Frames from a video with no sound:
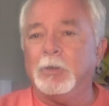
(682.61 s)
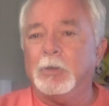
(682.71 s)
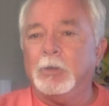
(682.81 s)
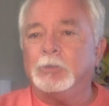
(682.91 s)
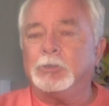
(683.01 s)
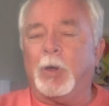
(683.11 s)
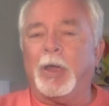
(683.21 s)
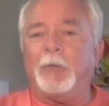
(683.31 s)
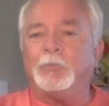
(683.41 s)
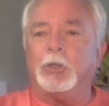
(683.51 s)
Mm-hmm. So
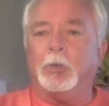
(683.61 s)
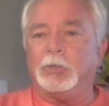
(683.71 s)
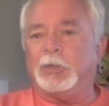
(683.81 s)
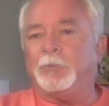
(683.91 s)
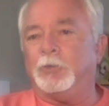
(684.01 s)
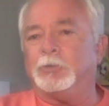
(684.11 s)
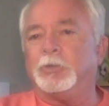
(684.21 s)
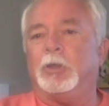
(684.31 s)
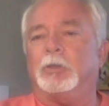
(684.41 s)
I have to go to different uh,